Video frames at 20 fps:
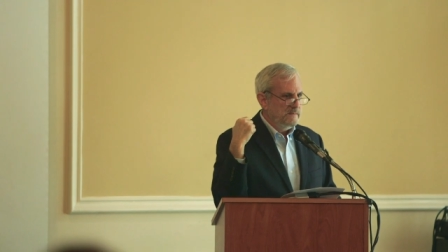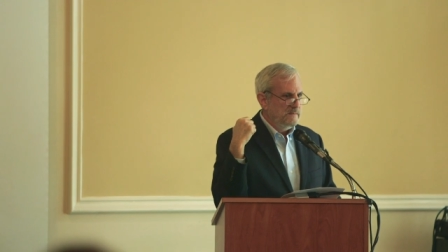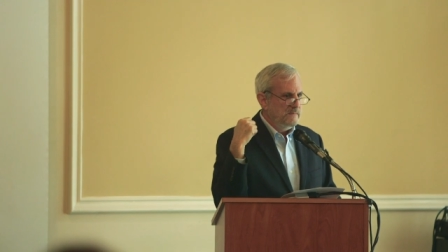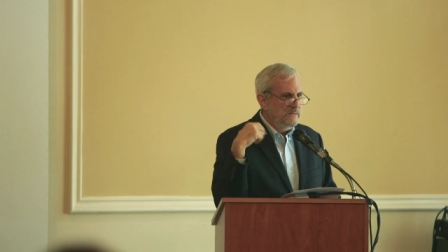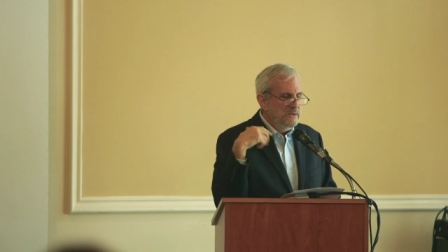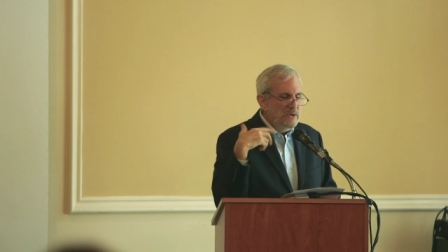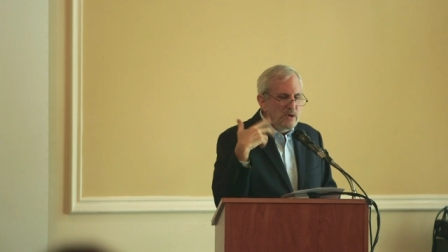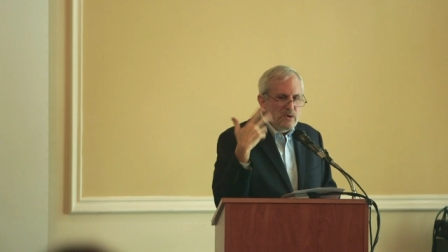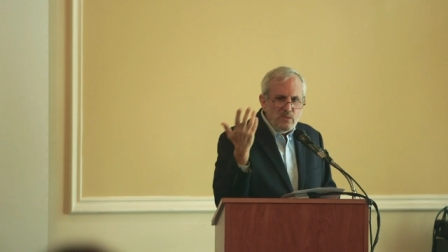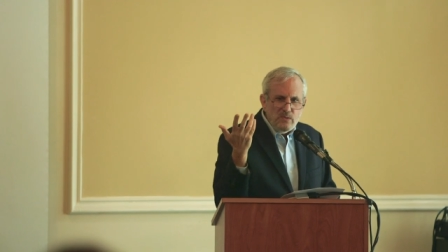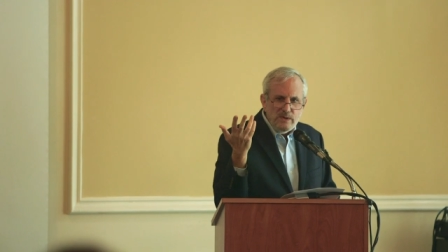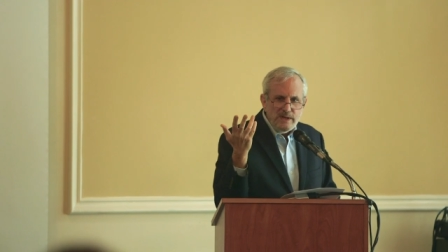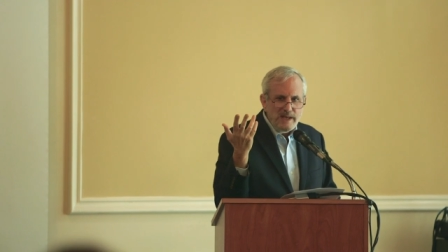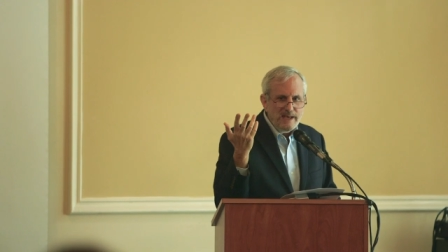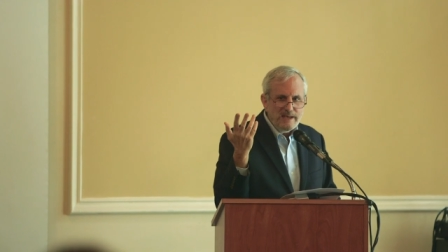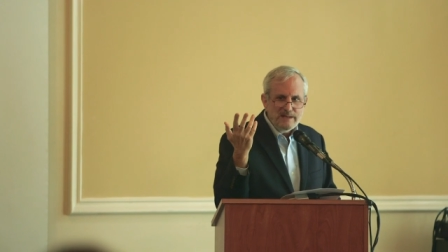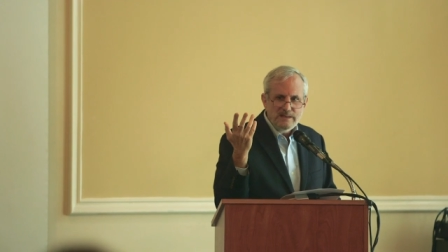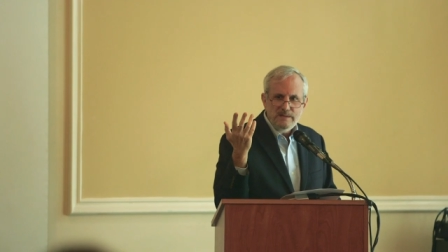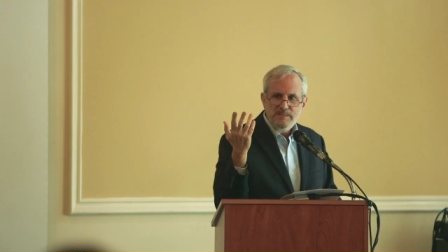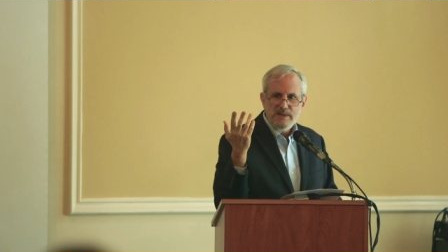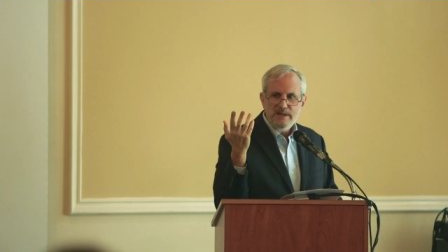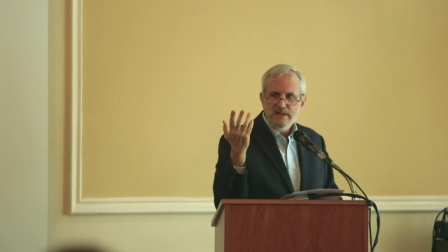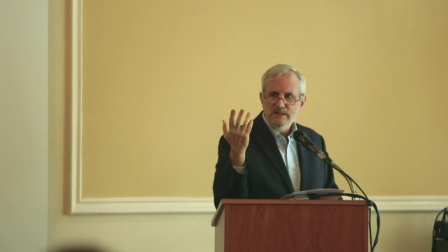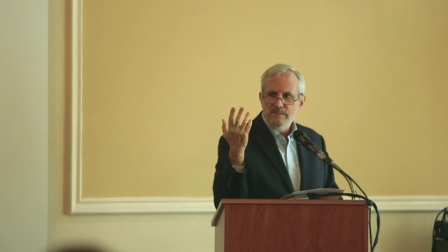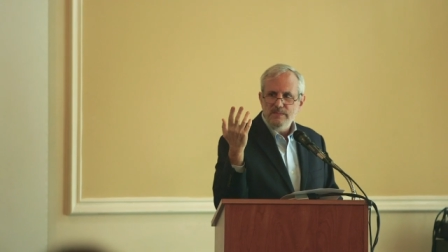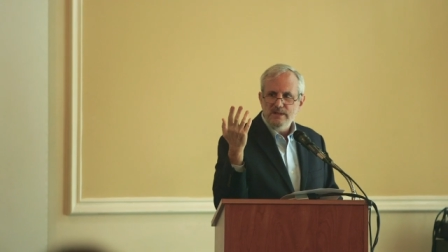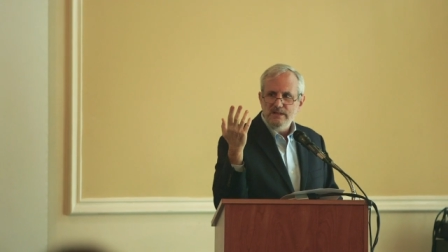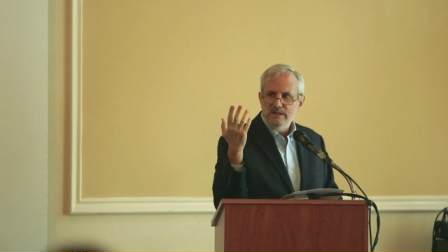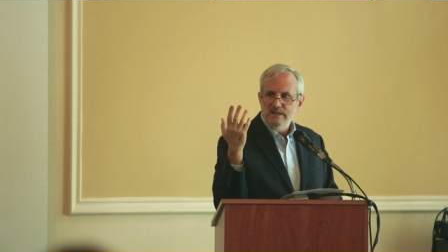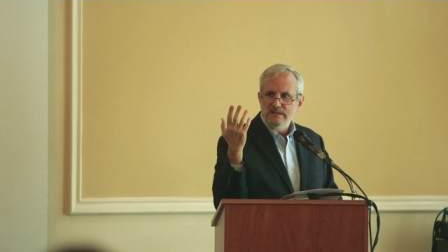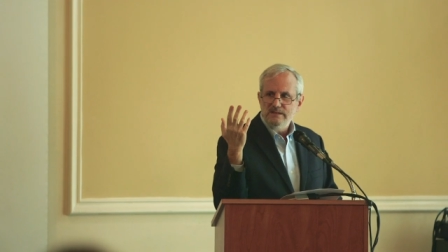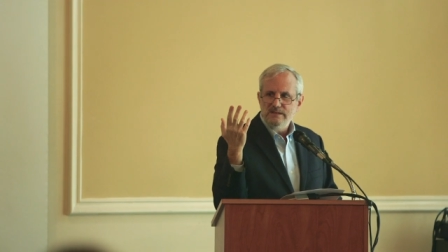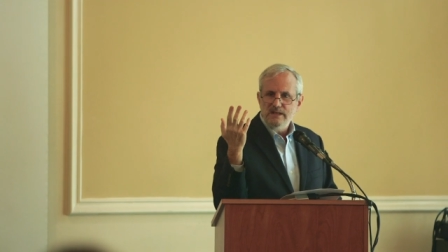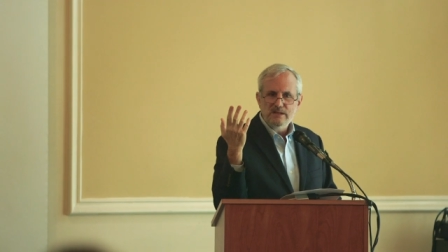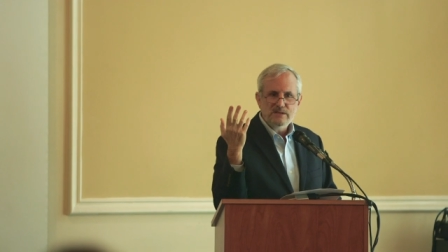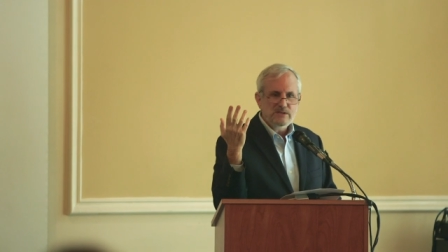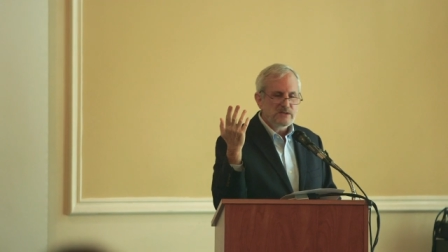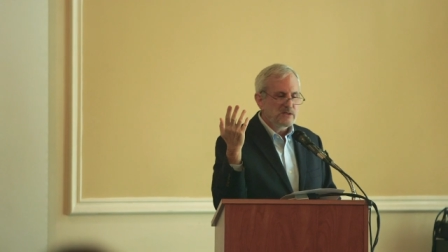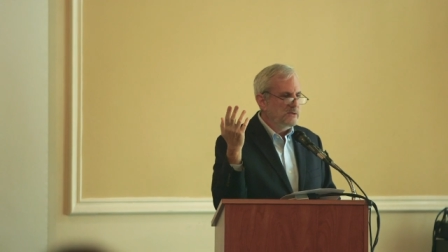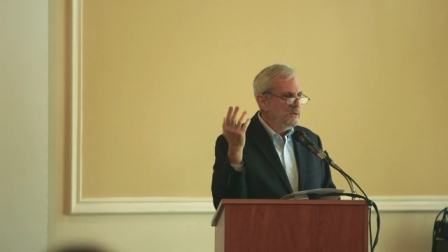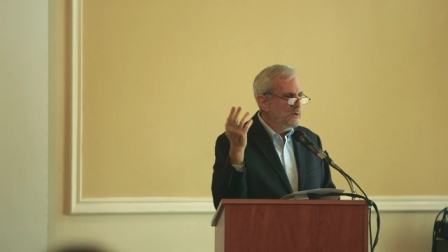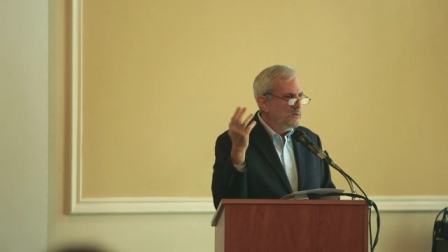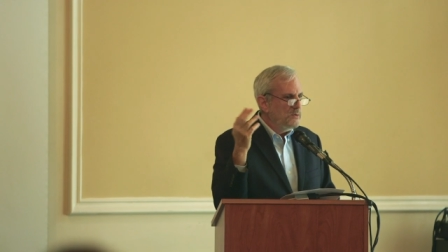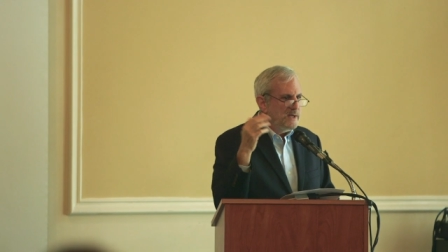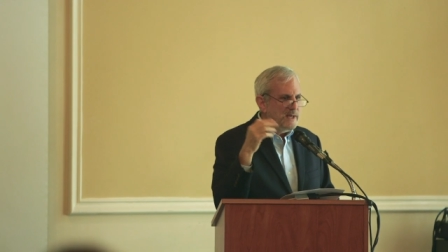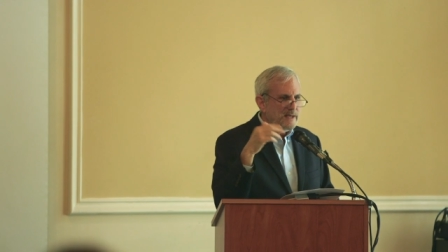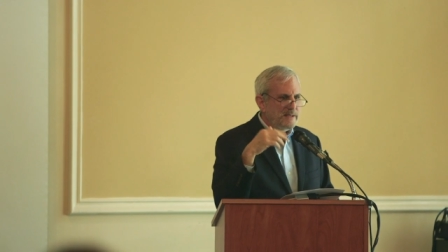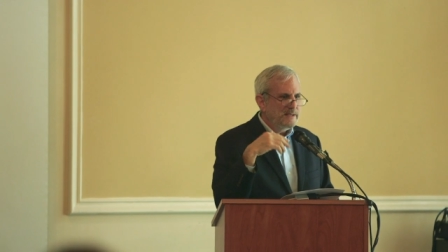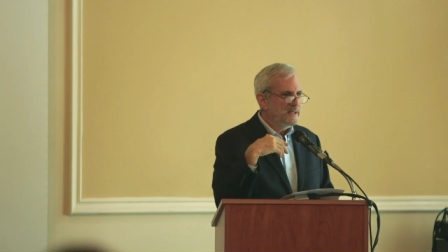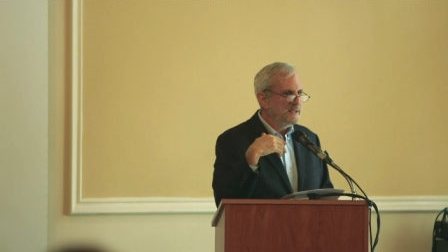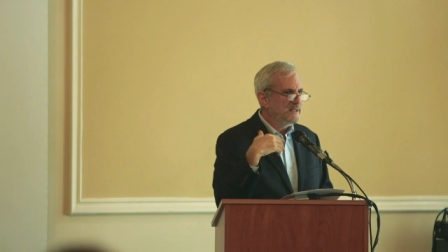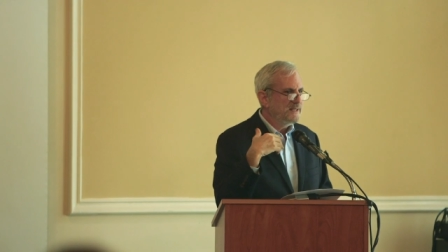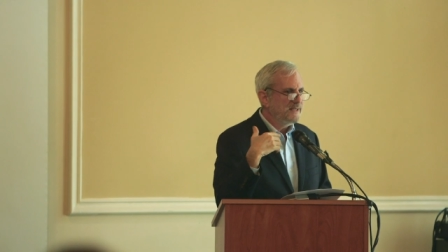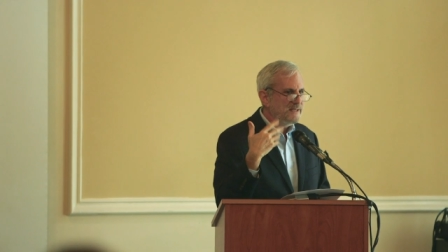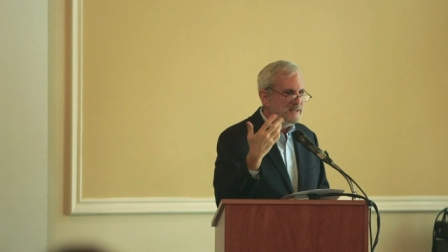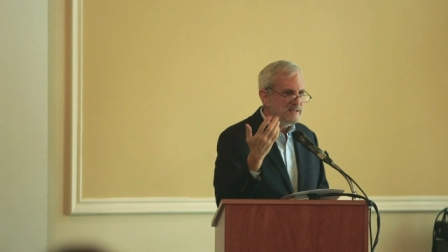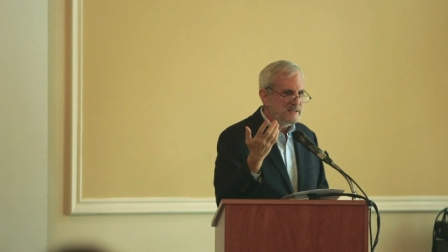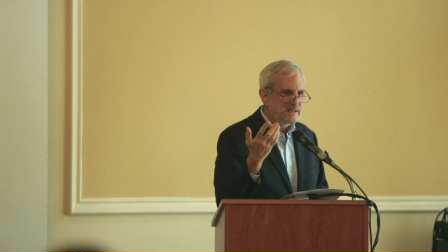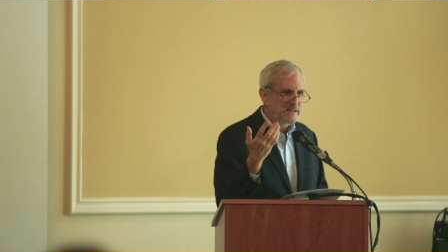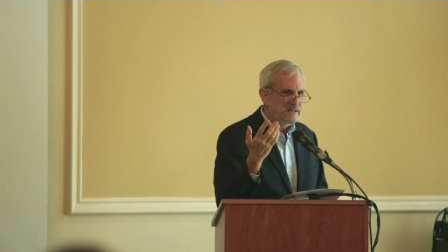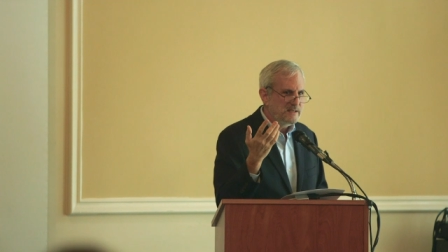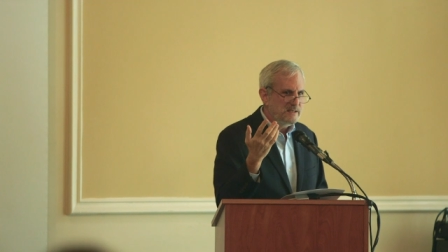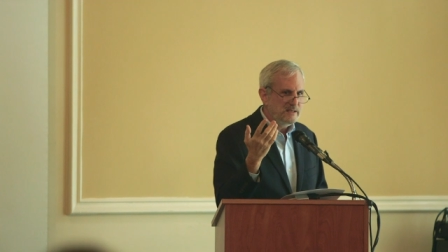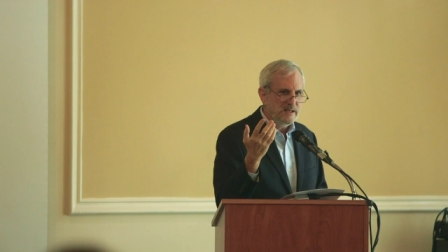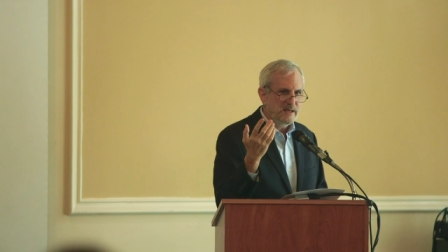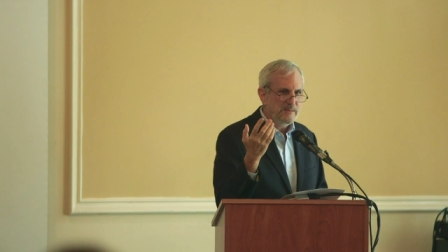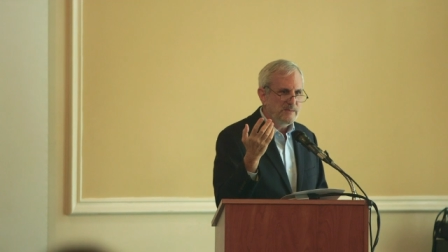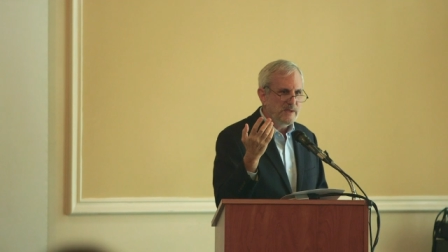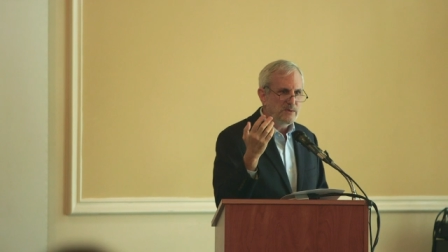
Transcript: No one had to pay them any attention. No one had to listen to them.